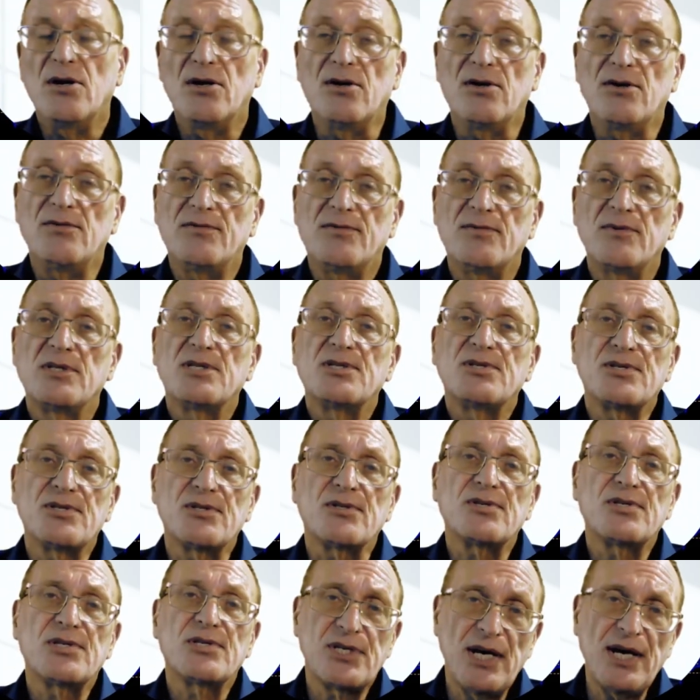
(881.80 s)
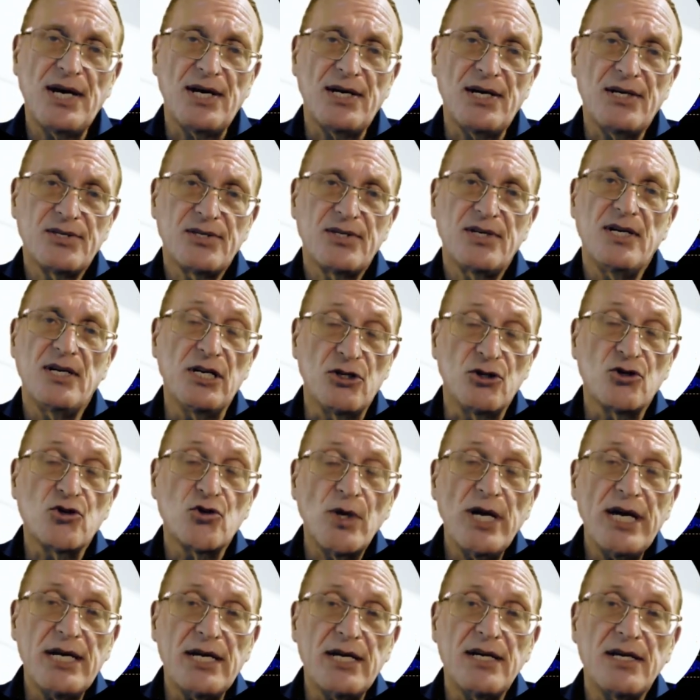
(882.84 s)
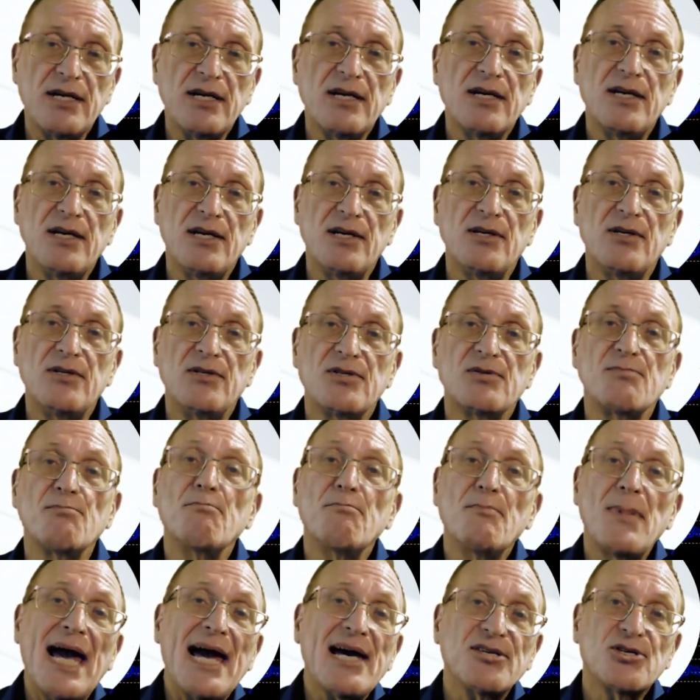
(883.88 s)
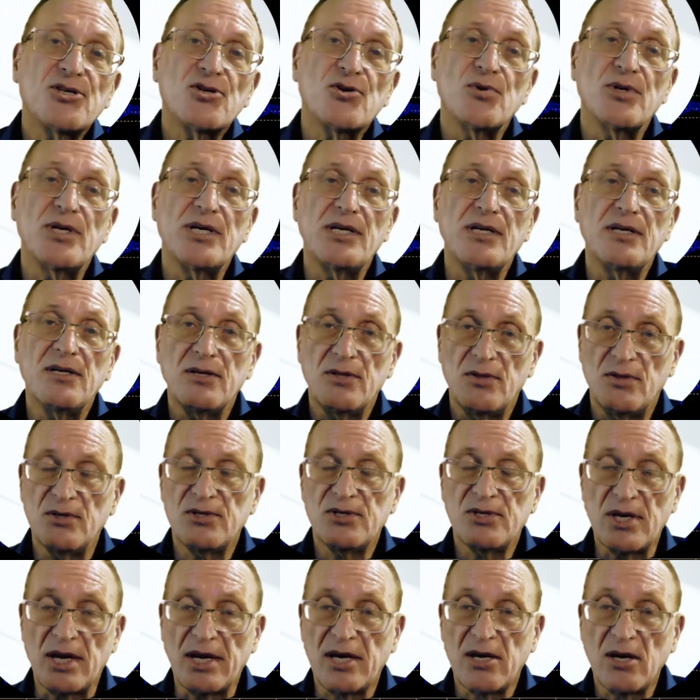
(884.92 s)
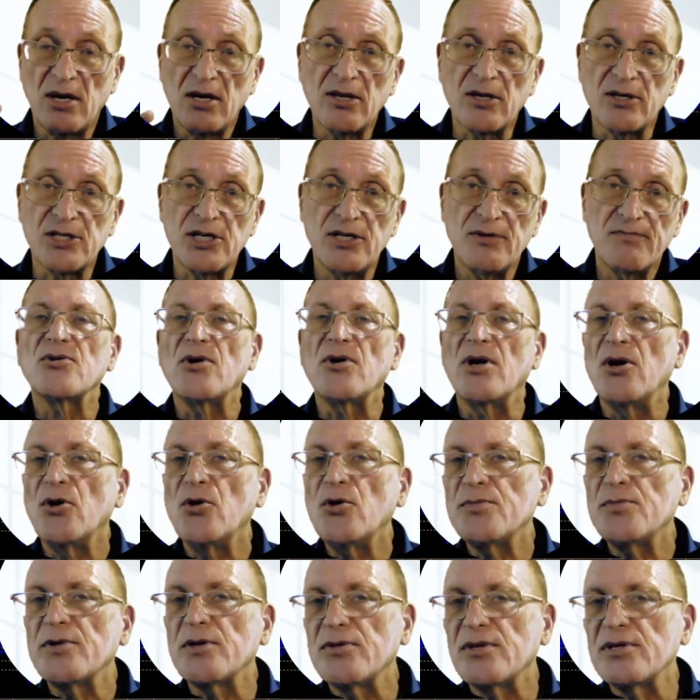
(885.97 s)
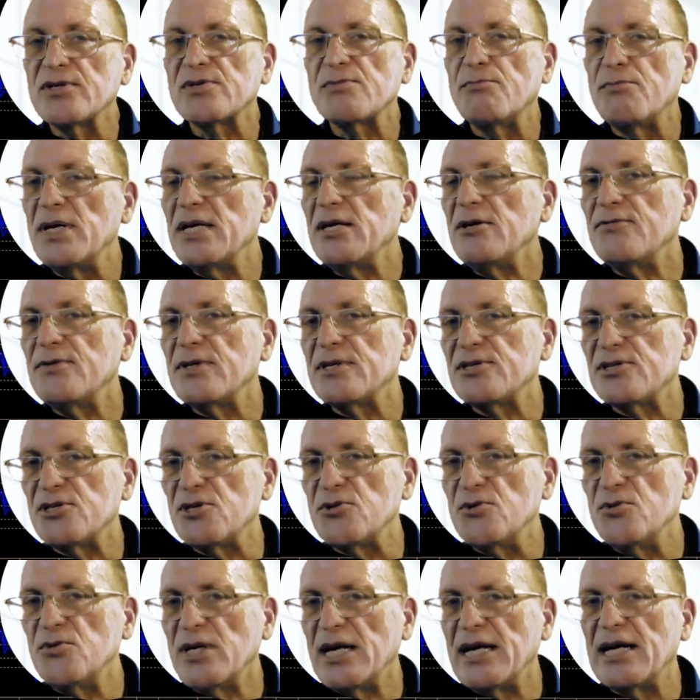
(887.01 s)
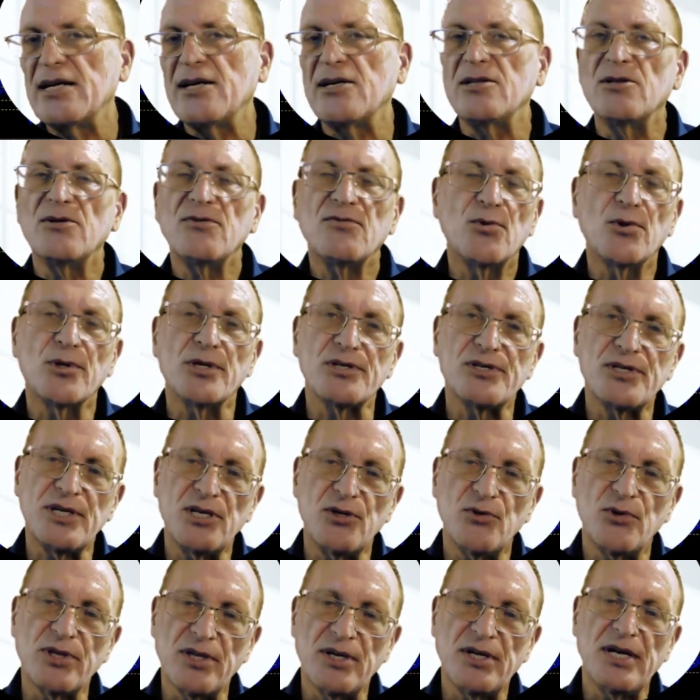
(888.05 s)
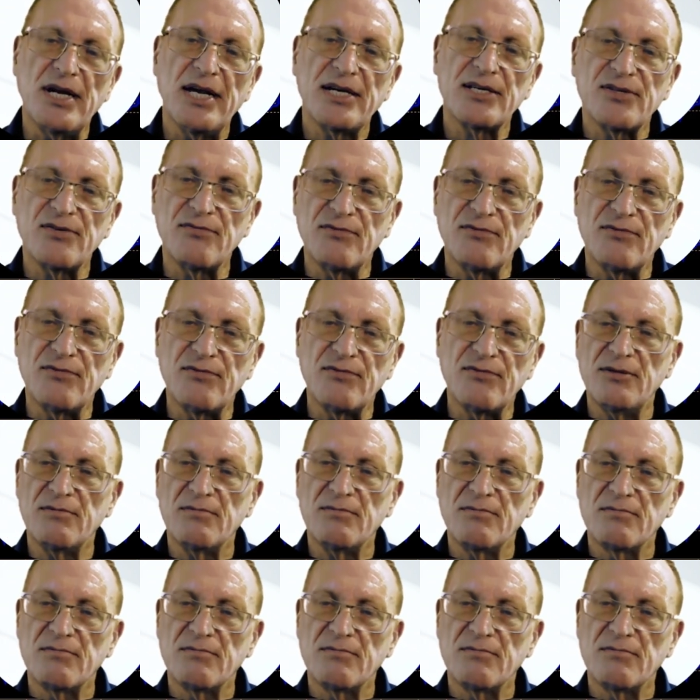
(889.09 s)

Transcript: of success in trading, is mastering the psychology. So I hope that this benefits you, and I look forward to seeing you in the next video.